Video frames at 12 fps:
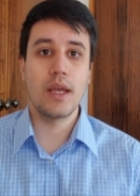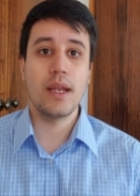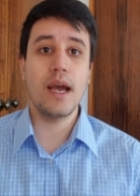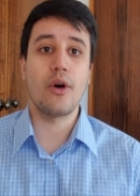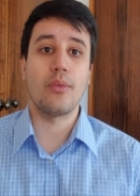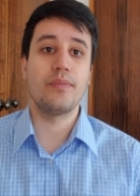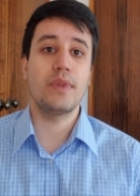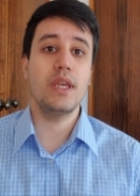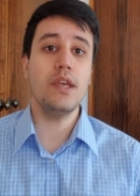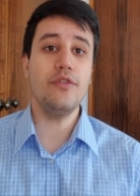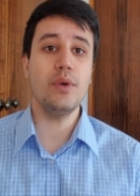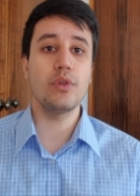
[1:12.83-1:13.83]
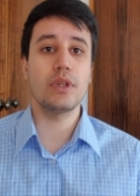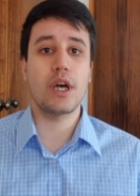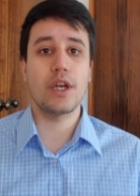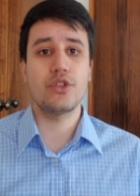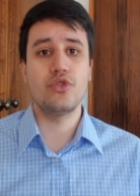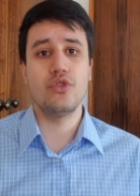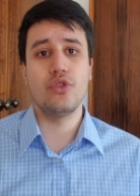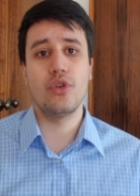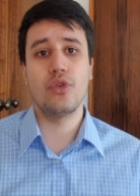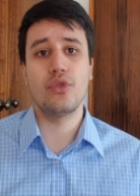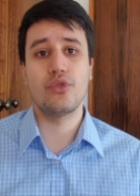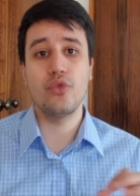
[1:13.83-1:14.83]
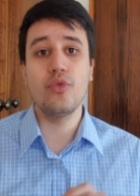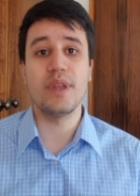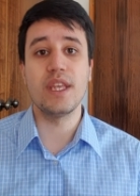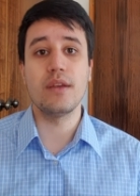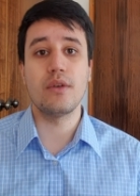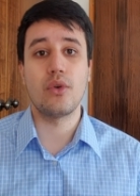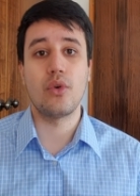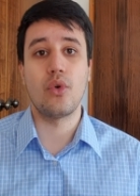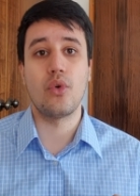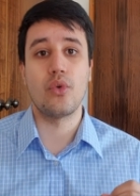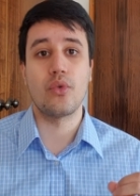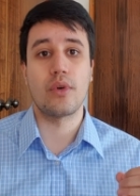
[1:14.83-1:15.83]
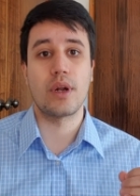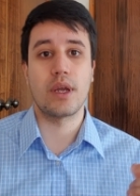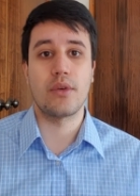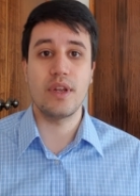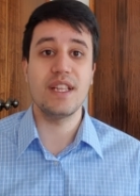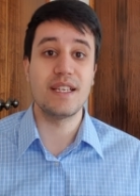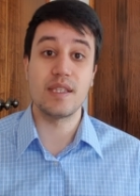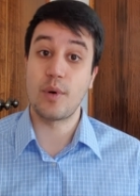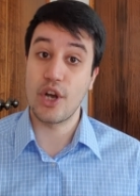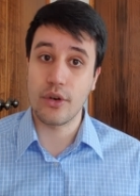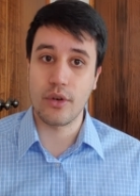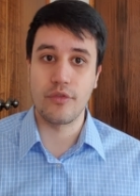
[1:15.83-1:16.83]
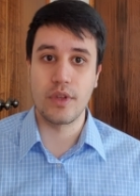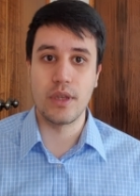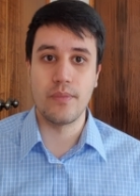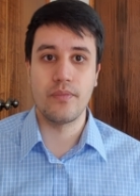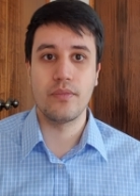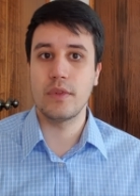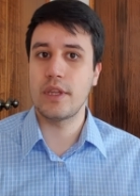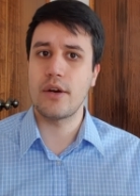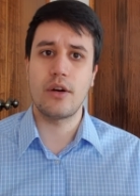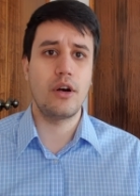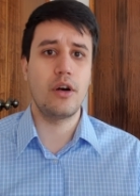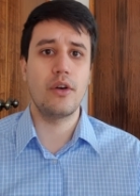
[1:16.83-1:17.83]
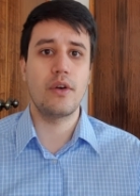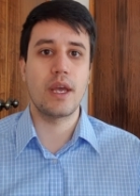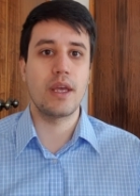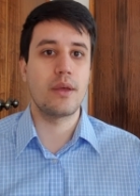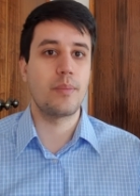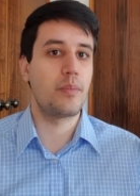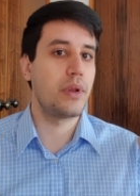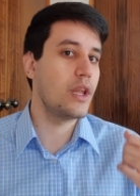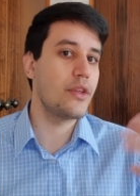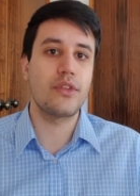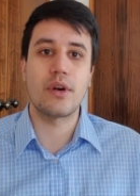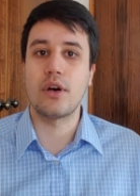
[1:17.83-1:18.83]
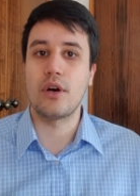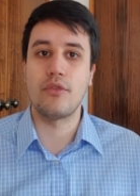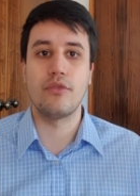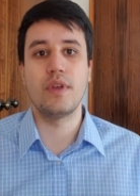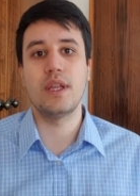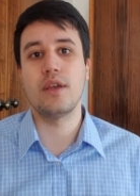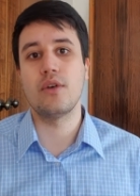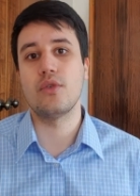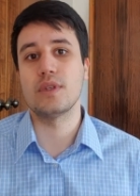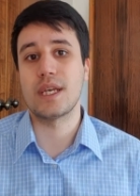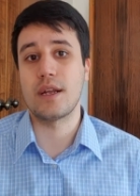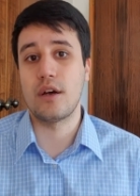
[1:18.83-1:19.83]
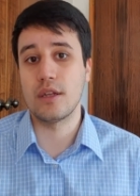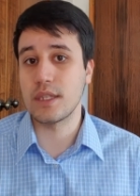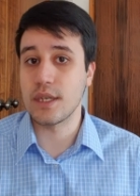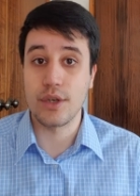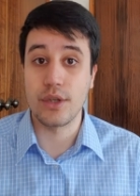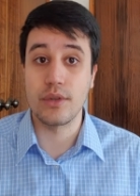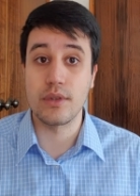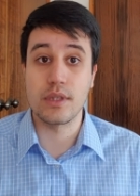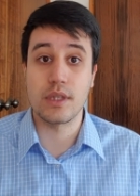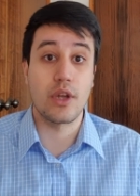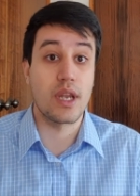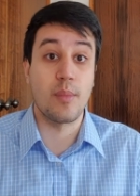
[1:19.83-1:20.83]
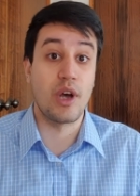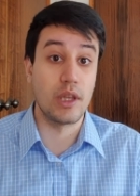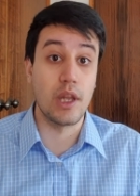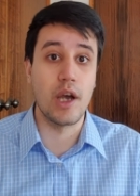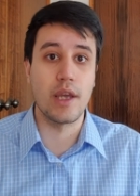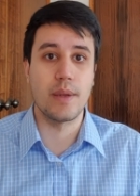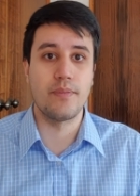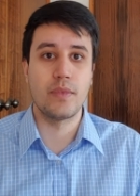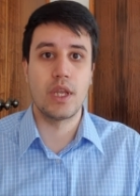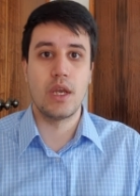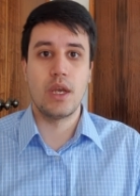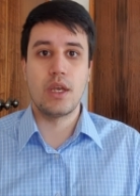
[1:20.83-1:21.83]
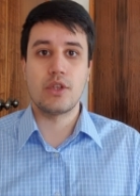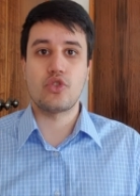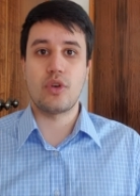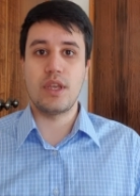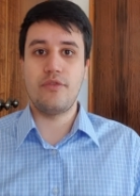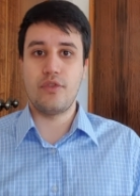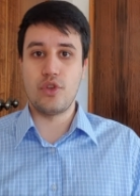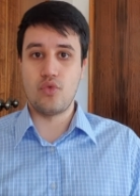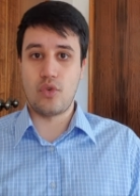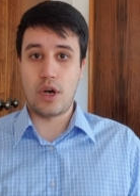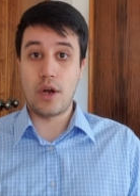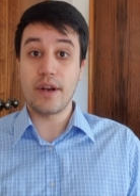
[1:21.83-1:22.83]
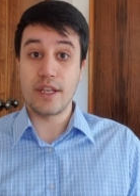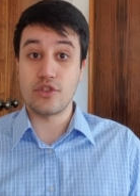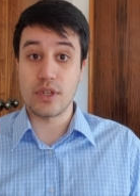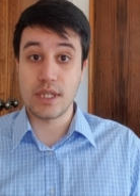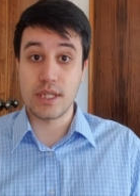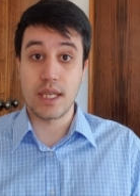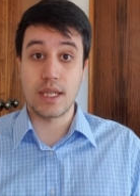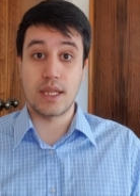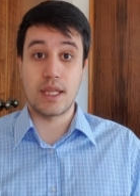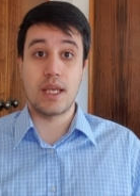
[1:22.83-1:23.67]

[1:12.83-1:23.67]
Now, if you would like to know Rumi or read his biography, there are a plethora of videos and articles on him online. So if you are interested